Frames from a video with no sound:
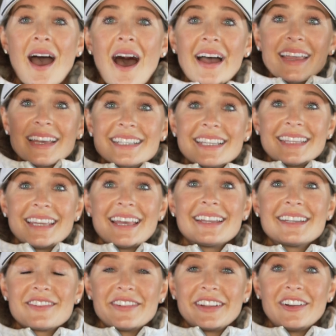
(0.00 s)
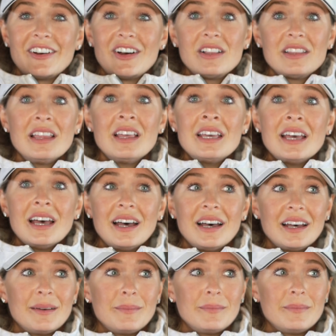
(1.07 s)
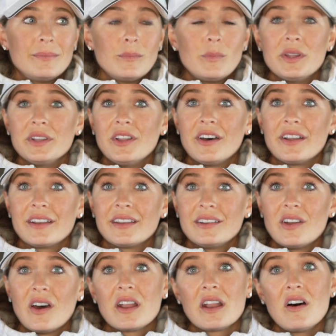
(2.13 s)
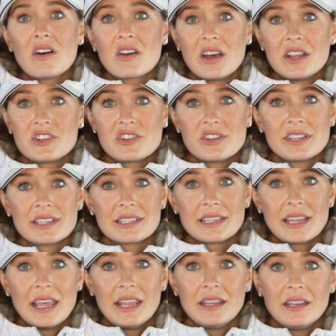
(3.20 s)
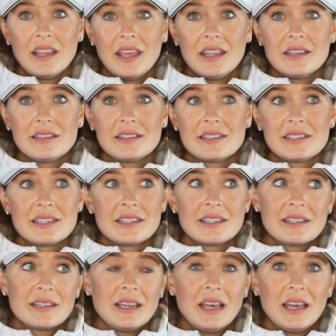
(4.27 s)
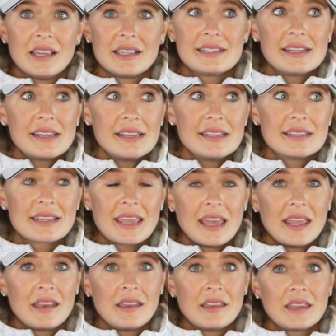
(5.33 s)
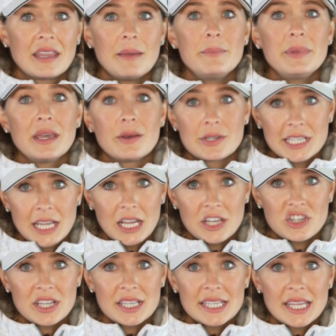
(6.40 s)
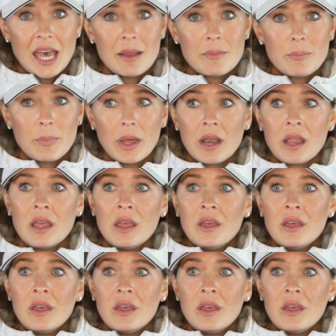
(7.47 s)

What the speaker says: I guess at the end of it all, not all countries and cities can be outside just yet, but